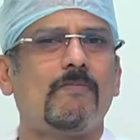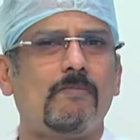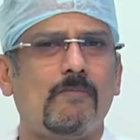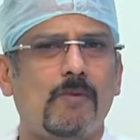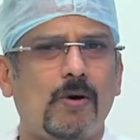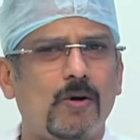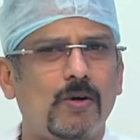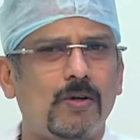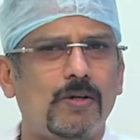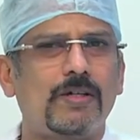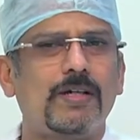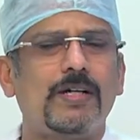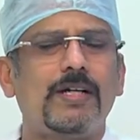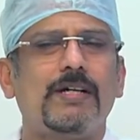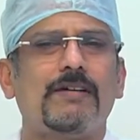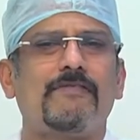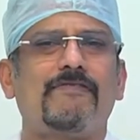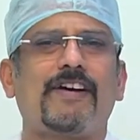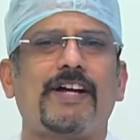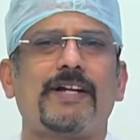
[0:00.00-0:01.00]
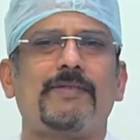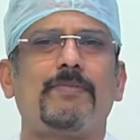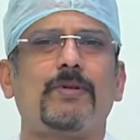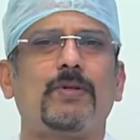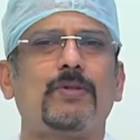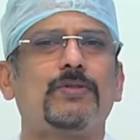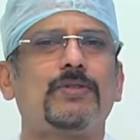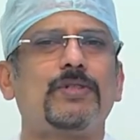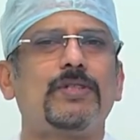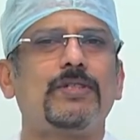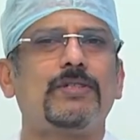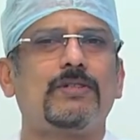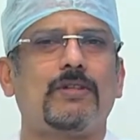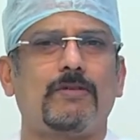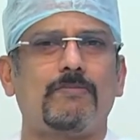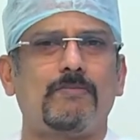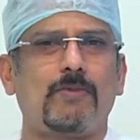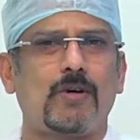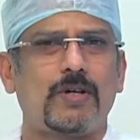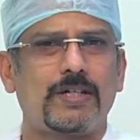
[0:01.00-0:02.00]
more fibrosis
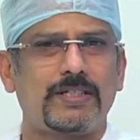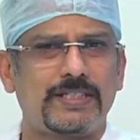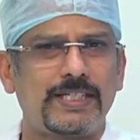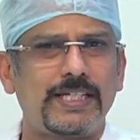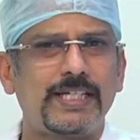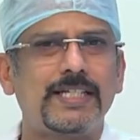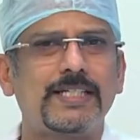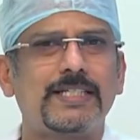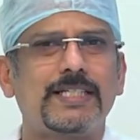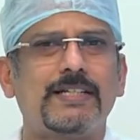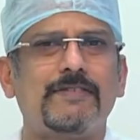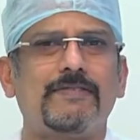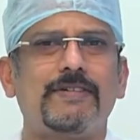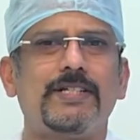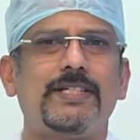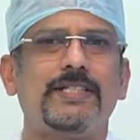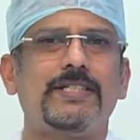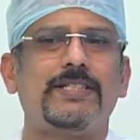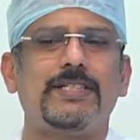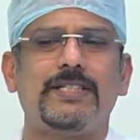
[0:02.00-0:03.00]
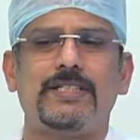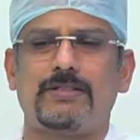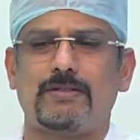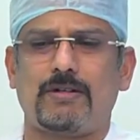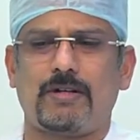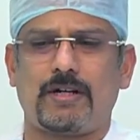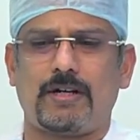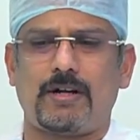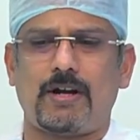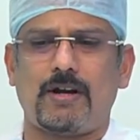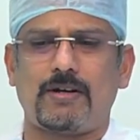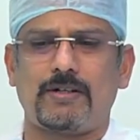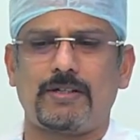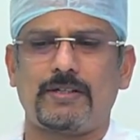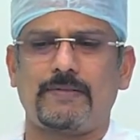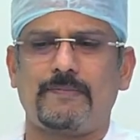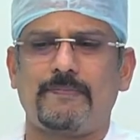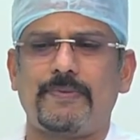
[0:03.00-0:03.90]
or more serious liver disease or not.